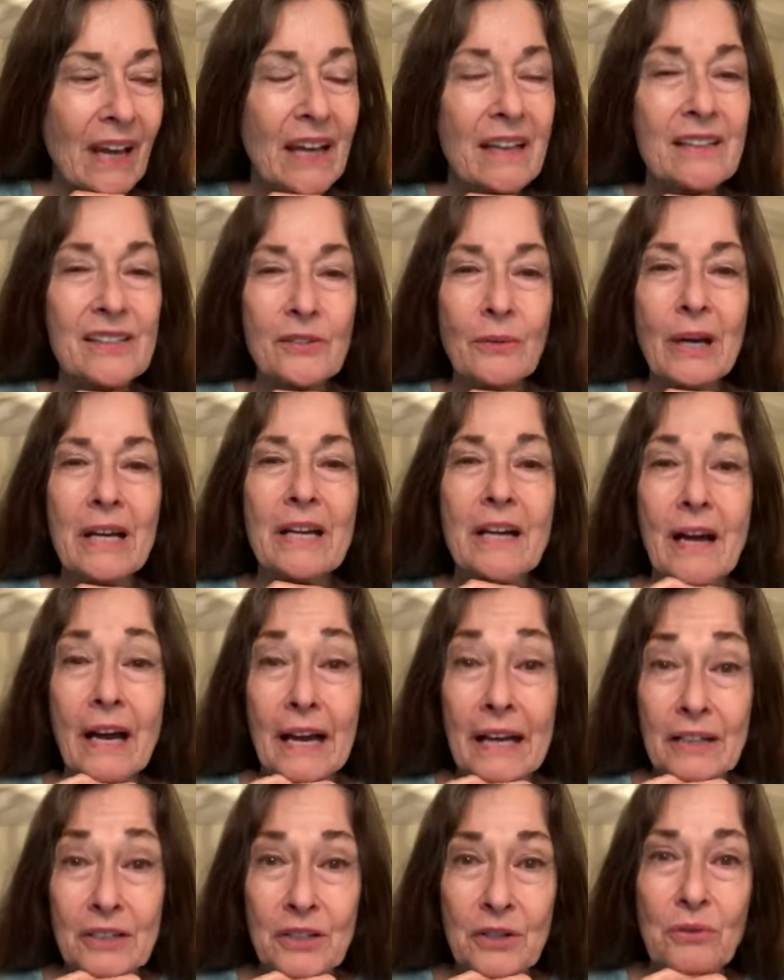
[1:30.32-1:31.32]
And so I
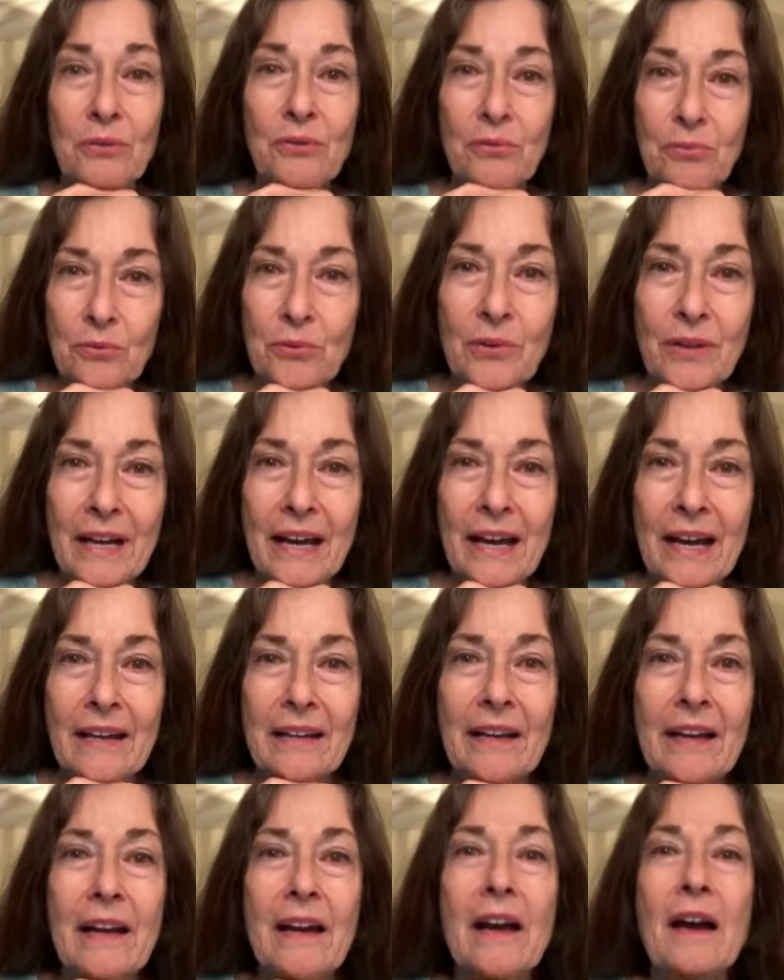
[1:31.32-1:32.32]
guide you through
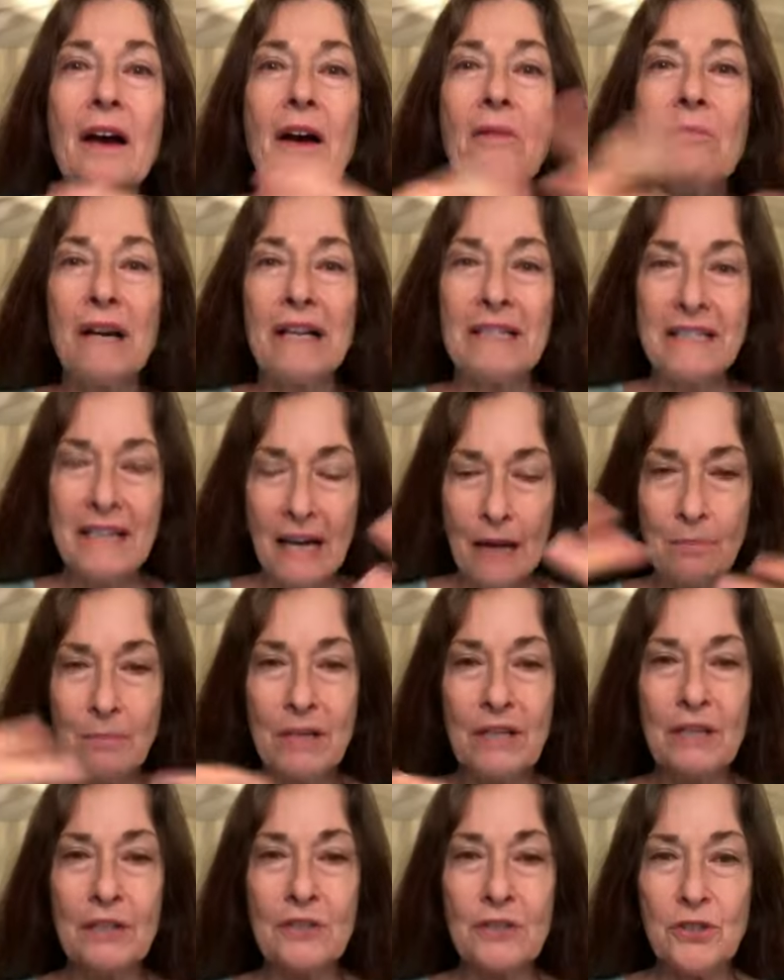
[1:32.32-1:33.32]
that by
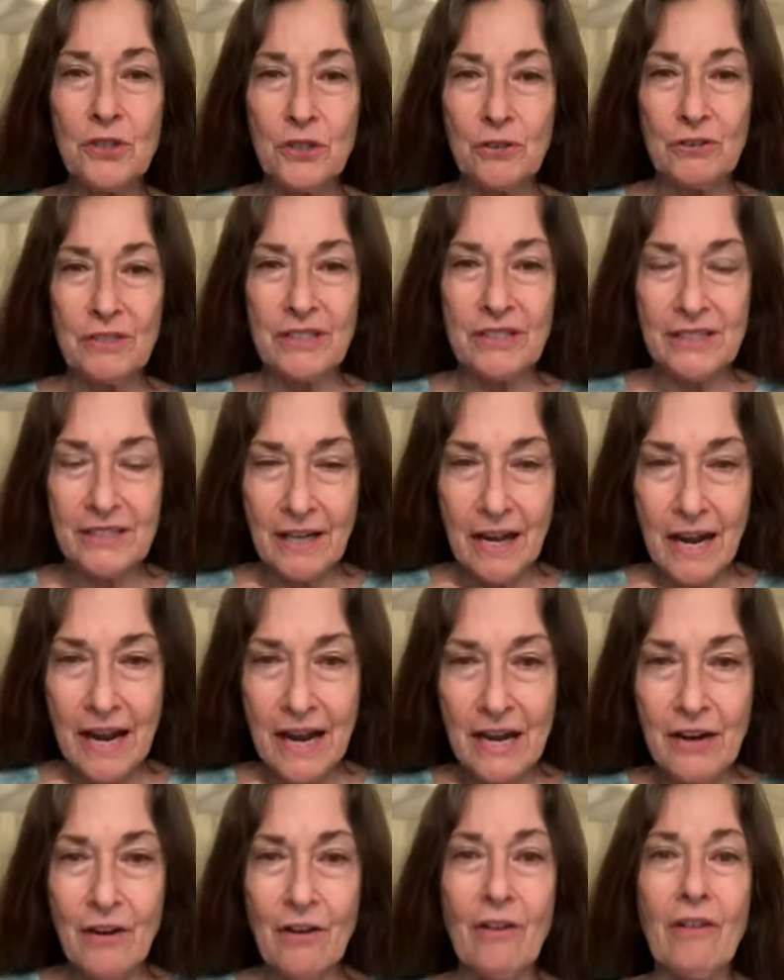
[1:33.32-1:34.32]
tapping into your
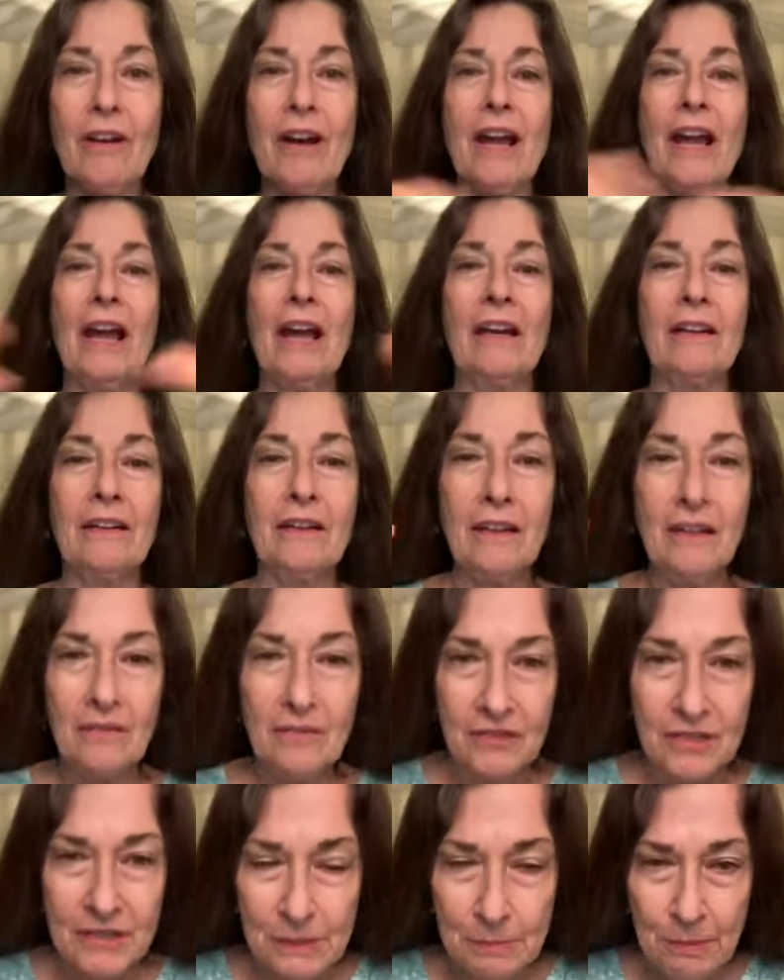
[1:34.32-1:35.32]
desire and
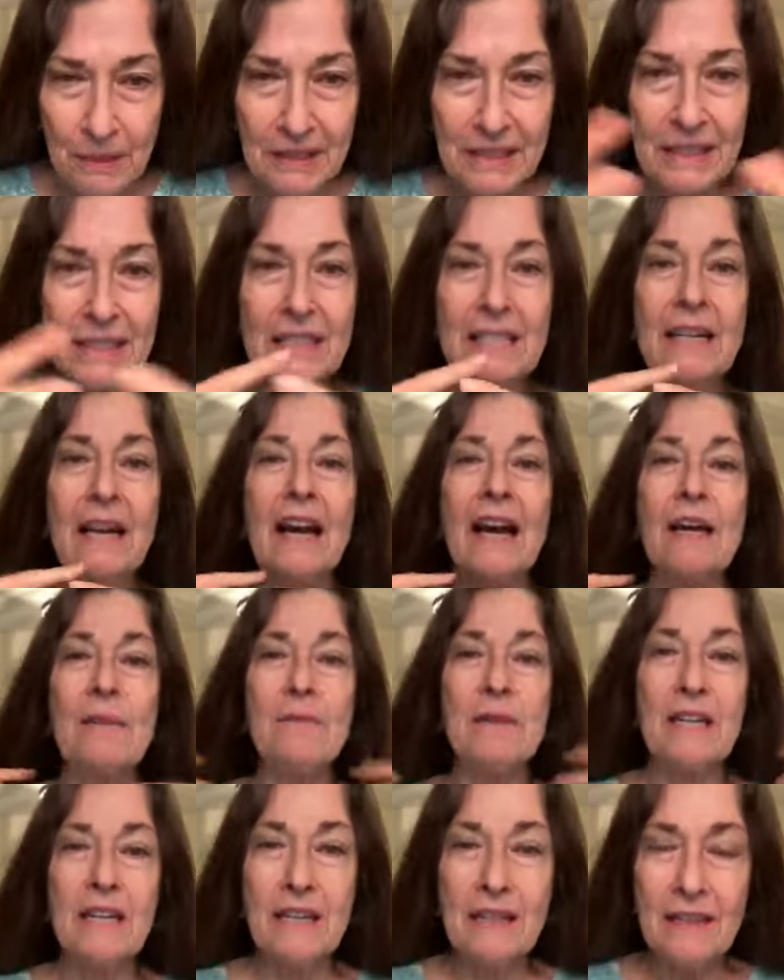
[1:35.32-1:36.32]
spending
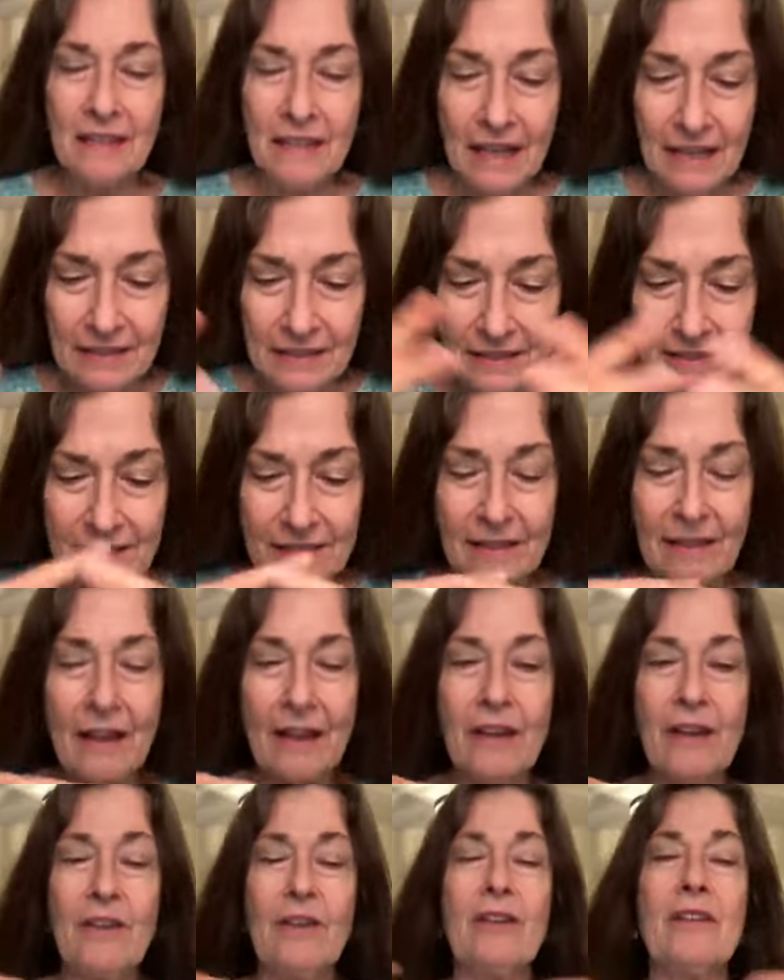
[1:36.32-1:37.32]
time in that
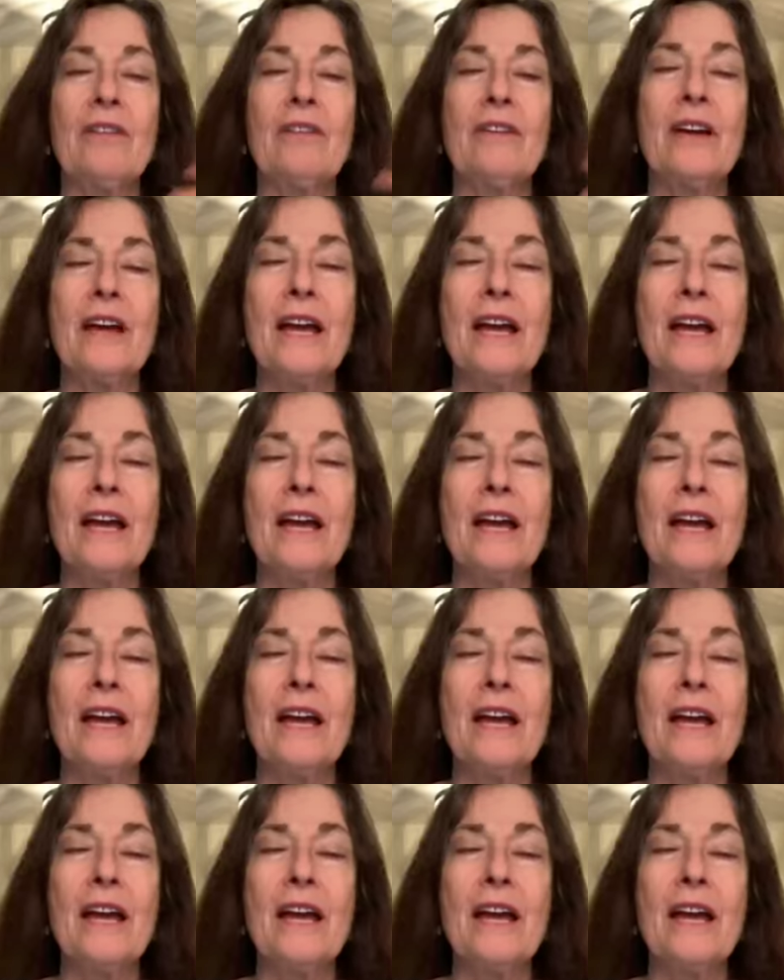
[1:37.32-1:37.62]
desire.